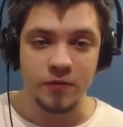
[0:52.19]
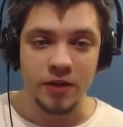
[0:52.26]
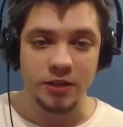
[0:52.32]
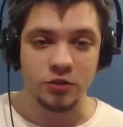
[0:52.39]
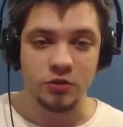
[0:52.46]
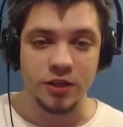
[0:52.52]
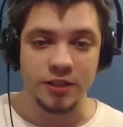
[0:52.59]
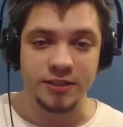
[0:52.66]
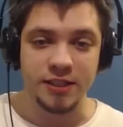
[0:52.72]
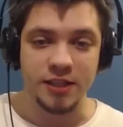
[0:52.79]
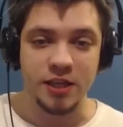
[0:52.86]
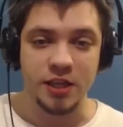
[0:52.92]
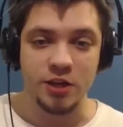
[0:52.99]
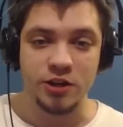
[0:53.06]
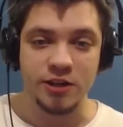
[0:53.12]
As you can see
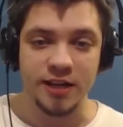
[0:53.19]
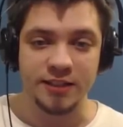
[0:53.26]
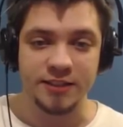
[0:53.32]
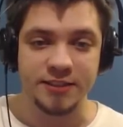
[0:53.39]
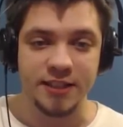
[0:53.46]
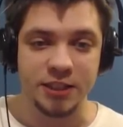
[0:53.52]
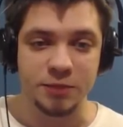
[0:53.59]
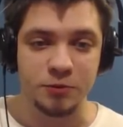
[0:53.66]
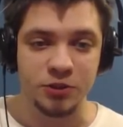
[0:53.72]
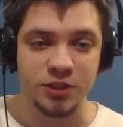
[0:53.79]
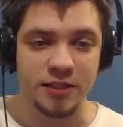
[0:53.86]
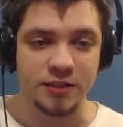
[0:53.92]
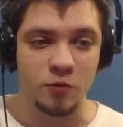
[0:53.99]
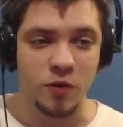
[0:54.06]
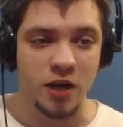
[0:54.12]
here,
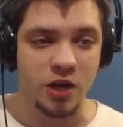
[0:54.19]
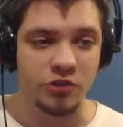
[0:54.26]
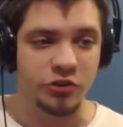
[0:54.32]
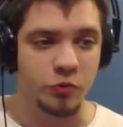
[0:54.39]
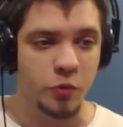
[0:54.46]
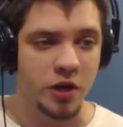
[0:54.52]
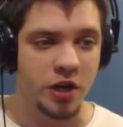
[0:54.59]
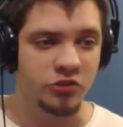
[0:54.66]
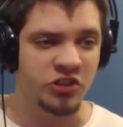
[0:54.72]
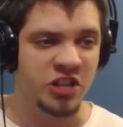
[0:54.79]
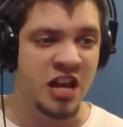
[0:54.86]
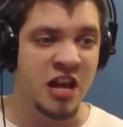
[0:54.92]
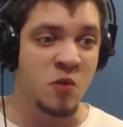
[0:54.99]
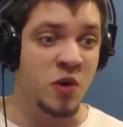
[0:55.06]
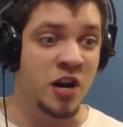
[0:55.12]
96%, 100, 100,
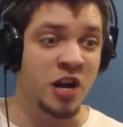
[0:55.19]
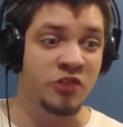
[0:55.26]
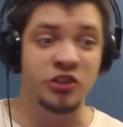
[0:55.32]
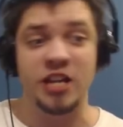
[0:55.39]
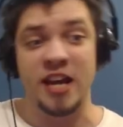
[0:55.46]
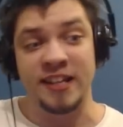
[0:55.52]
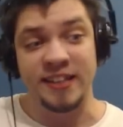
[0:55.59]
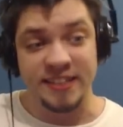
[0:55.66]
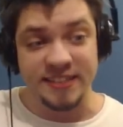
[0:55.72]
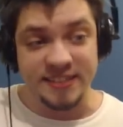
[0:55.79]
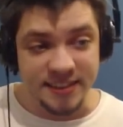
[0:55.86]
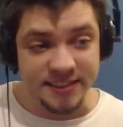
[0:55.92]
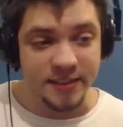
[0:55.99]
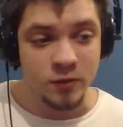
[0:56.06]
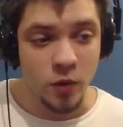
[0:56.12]

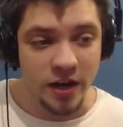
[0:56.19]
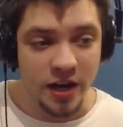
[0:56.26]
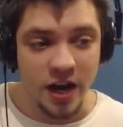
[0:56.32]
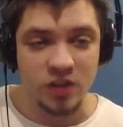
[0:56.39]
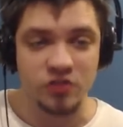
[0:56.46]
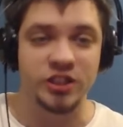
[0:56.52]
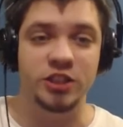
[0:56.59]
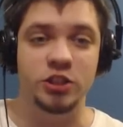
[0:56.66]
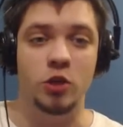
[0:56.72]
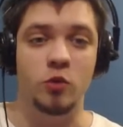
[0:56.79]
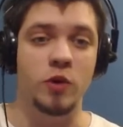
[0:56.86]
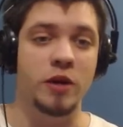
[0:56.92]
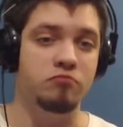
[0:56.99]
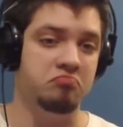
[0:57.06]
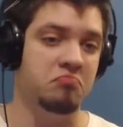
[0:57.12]
186 and 100.
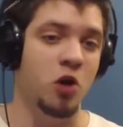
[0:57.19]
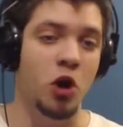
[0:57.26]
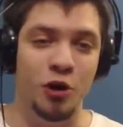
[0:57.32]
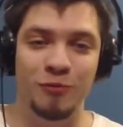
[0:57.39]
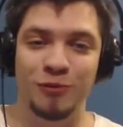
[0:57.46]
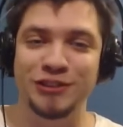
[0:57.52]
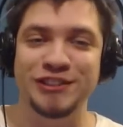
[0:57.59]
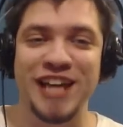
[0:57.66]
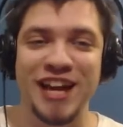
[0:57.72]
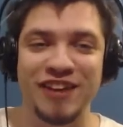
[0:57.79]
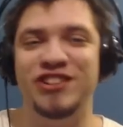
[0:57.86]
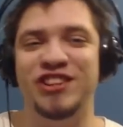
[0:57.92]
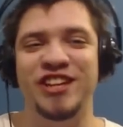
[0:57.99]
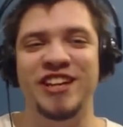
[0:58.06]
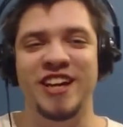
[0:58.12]
So, almost
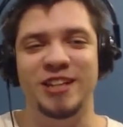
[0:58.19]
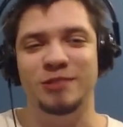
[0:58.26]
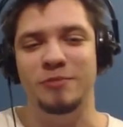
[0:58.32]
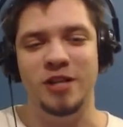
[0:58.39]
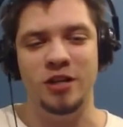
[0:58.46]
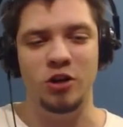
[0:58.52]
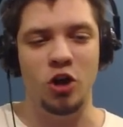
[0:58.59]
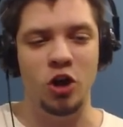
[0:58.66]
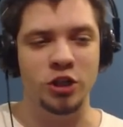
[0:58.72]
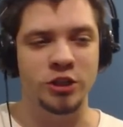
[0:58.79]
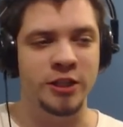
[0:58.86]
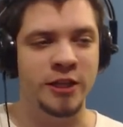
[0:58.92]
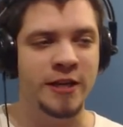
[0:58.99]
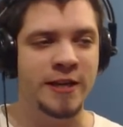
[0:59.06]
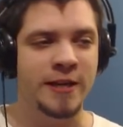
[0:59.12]
everything has been
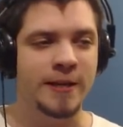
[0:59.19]
unlocked.